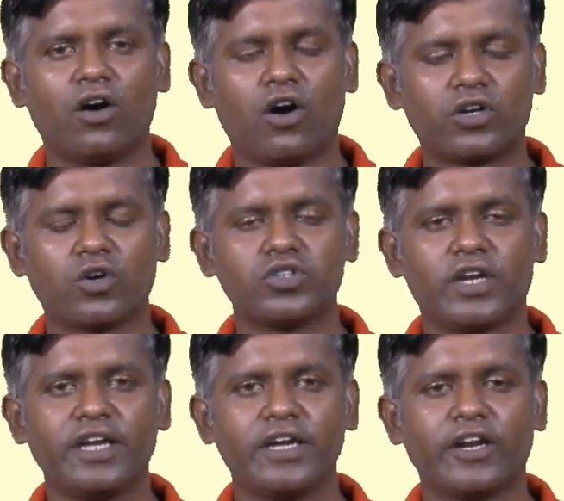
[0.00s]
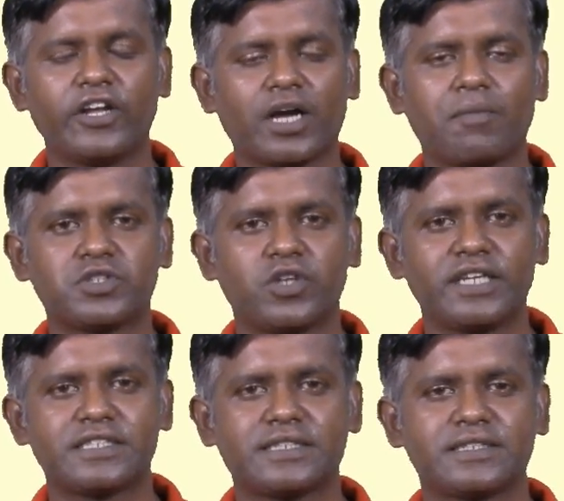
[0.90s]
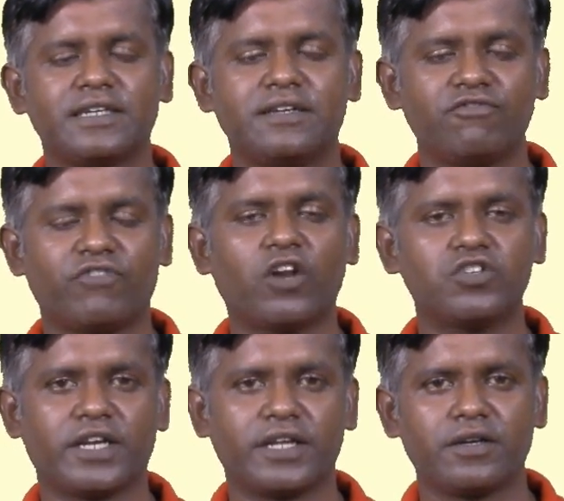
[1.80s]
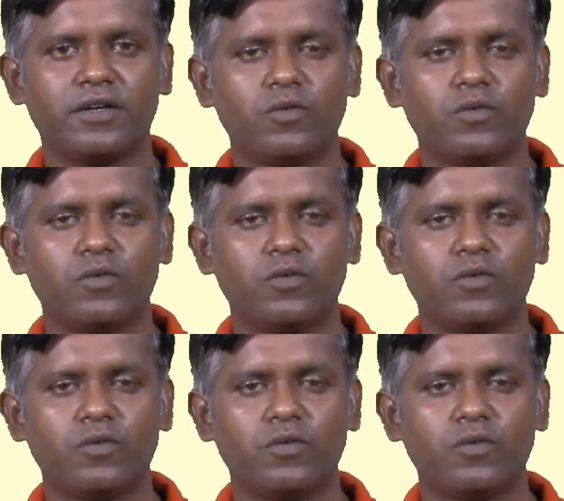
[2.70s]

ontogeny recapitulates phylogeny.